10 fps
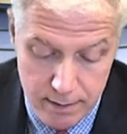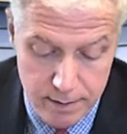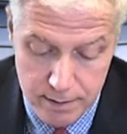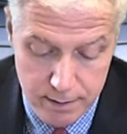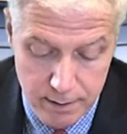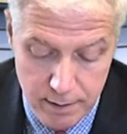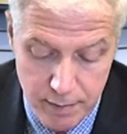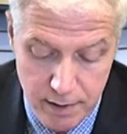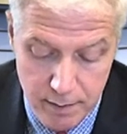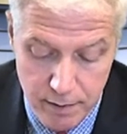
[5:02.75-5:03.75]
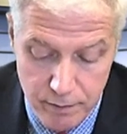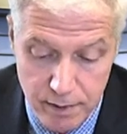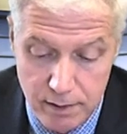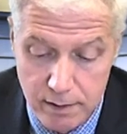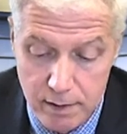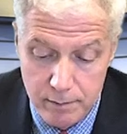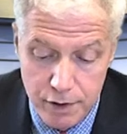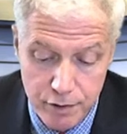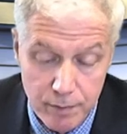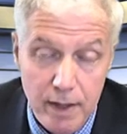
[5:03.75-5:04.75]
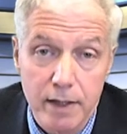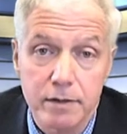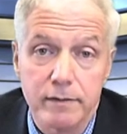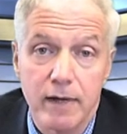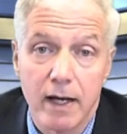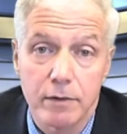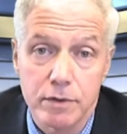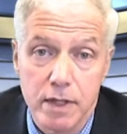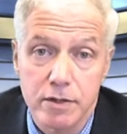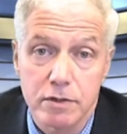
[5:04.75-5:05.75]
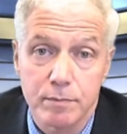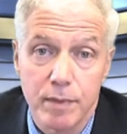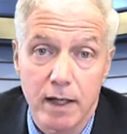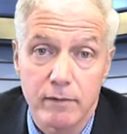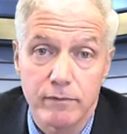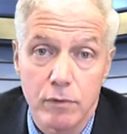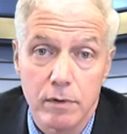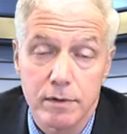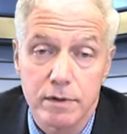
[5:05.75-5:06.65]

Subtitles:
This is going to become a real mishmash of accusations back and forth.